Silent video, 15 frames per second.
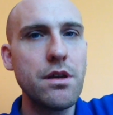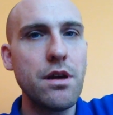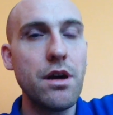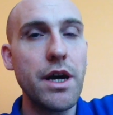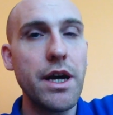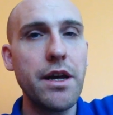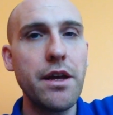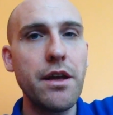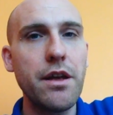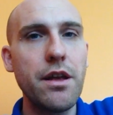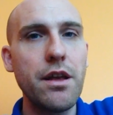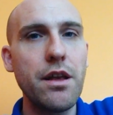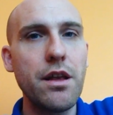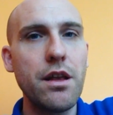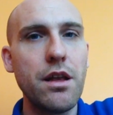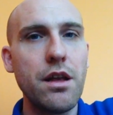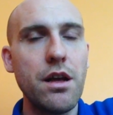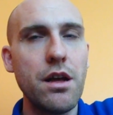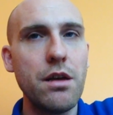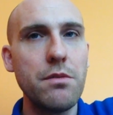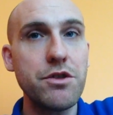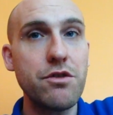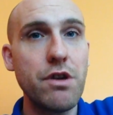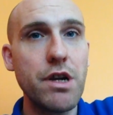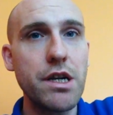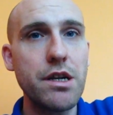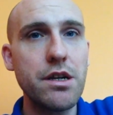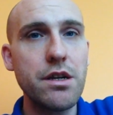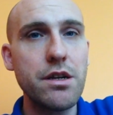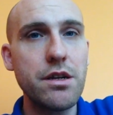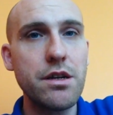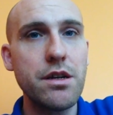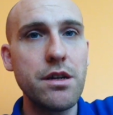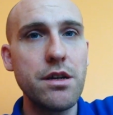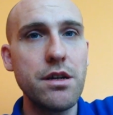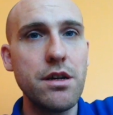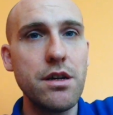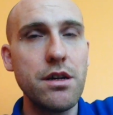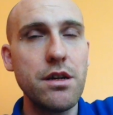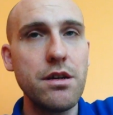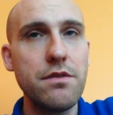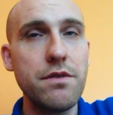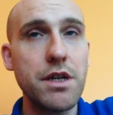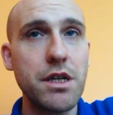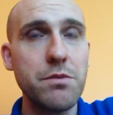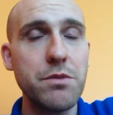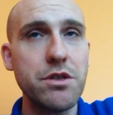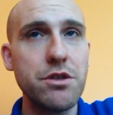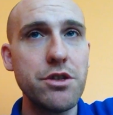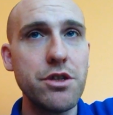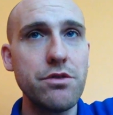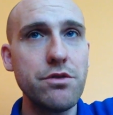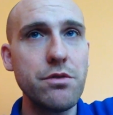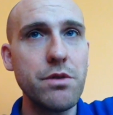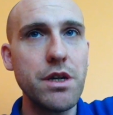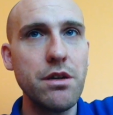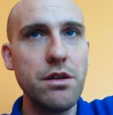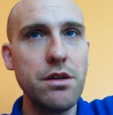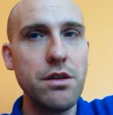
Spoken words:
Hi, it's Greg. Fuck you, Mr. G on Twitter.